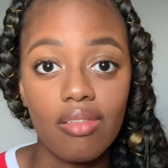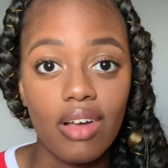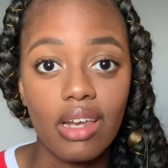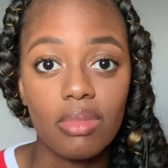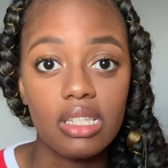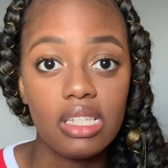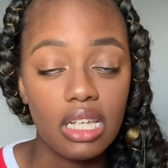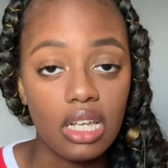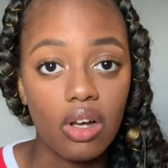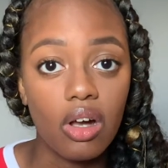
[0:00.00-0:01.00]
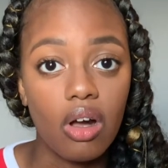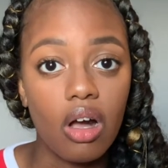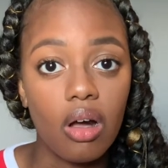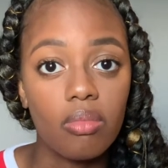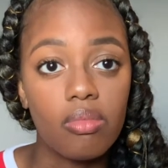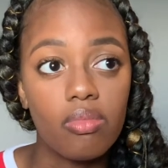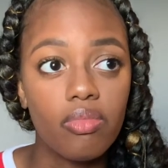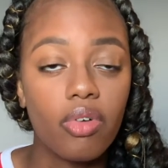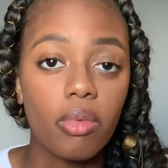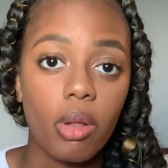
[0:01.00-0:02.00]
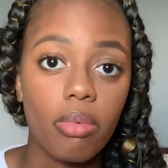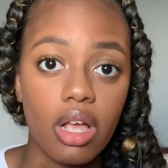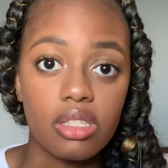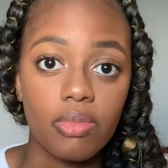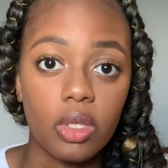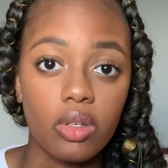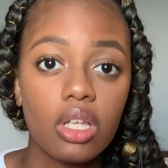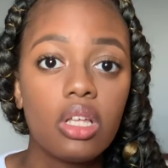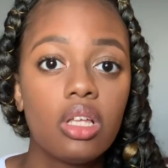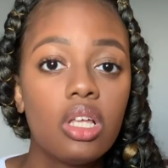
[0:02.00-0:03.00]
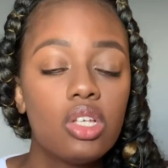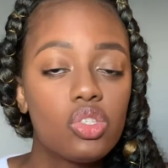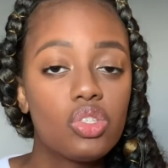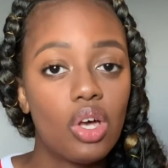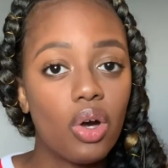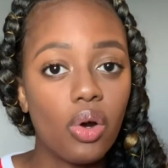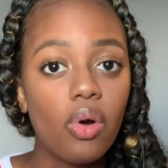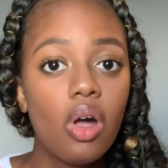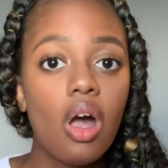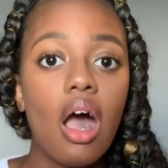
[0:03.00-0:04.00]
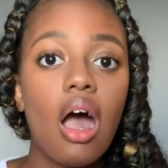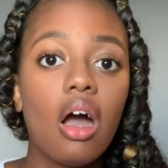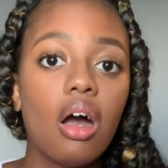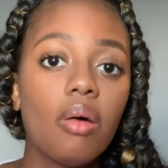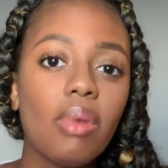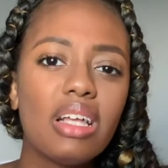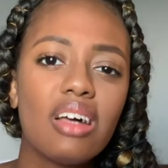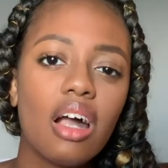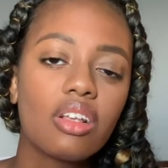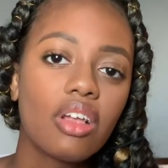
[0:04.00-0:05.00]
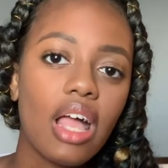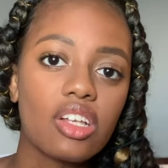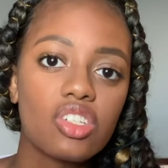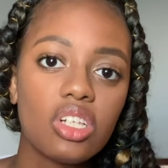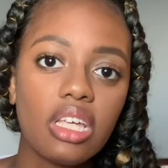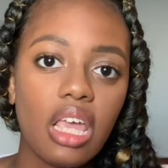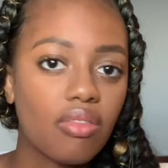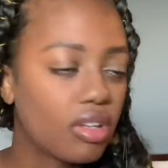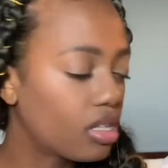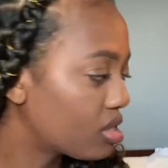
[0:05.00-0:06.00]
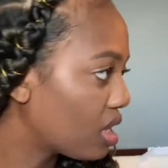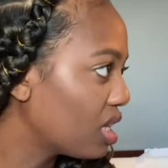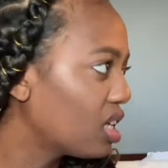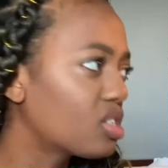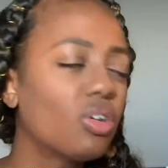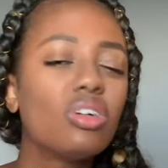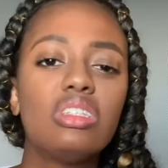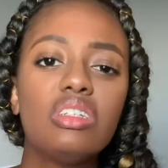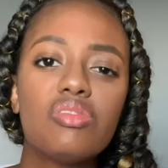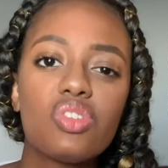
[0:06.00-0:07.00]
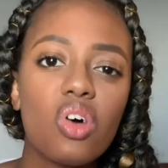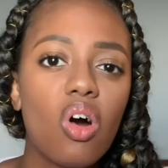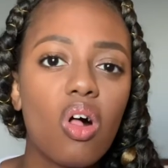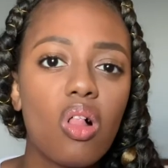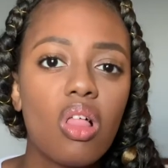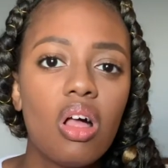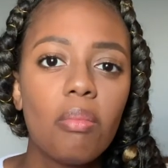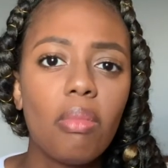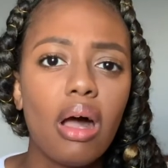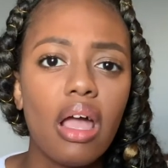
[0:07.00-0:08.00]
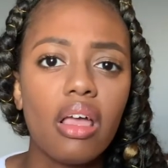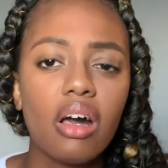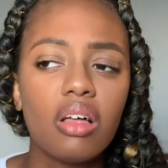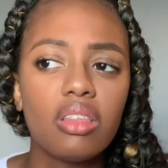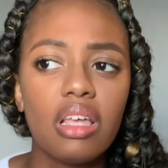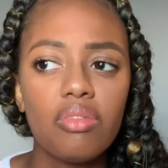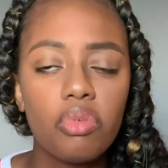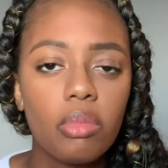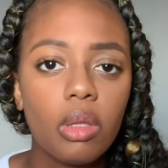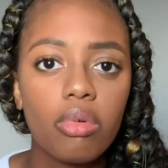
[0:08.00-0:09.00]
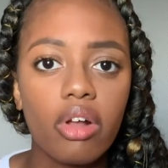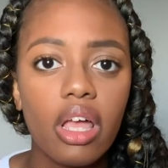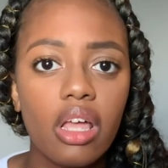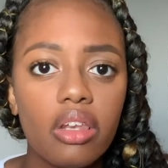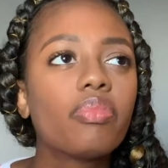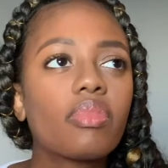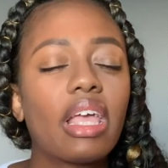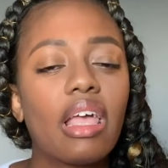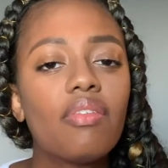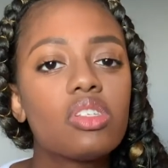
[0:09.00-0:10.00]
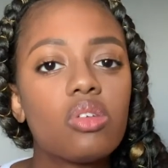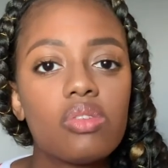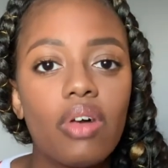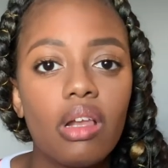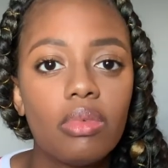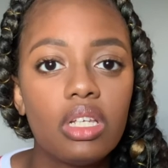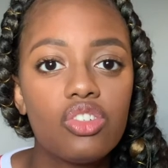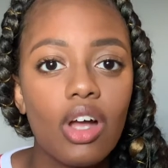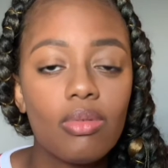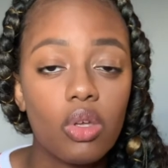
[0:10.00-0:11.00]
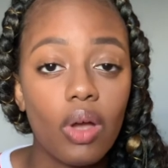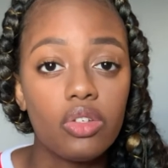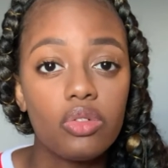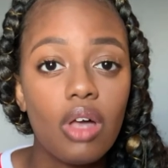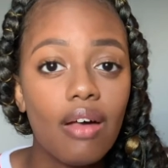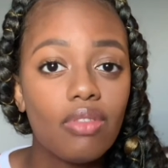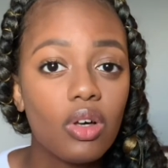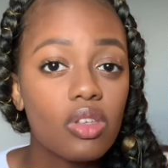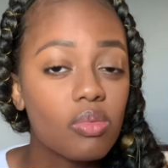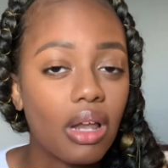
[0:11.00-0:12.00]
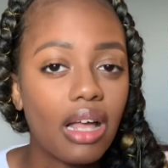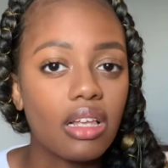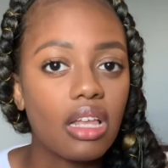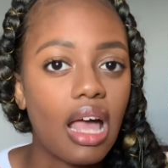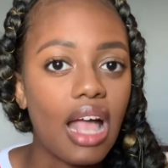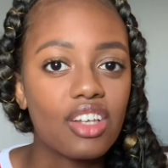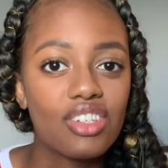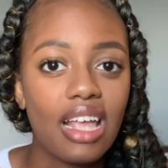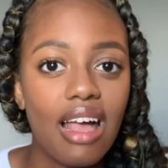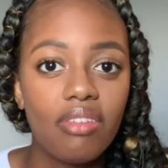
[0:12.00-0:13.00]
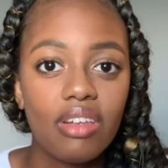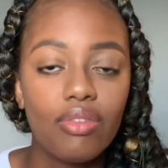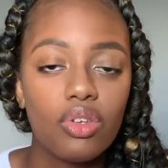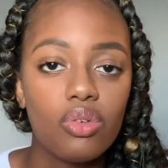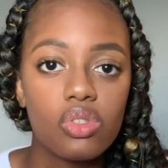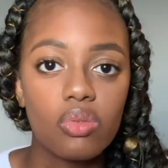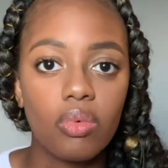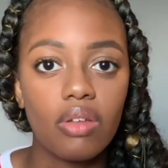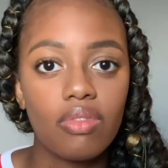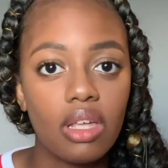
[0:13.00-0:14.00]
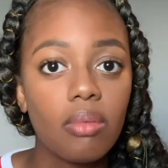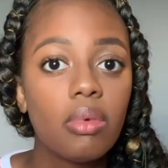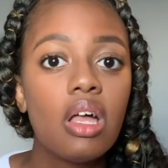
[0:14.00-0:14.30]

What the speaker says: vitamin D from your breast milk. So my doctor actually gave us, I think it's called Diosol by the Enfamil brand. They gave us those vitamin D drops, so I do have those, but I actually haven't even used one of them.